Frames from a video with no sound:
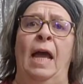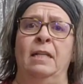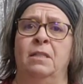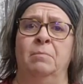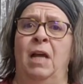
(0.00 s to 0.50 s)

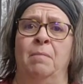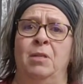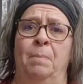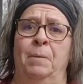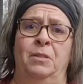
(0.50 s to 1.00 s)
and
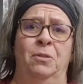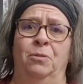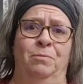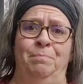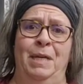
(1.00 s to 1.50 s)
sometimes up
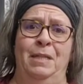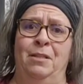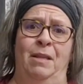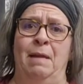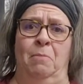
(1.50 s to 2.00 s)
until mid
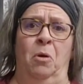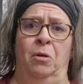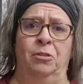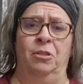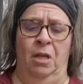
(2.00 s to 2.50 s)
to late
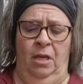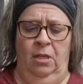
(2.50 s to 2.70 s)
March.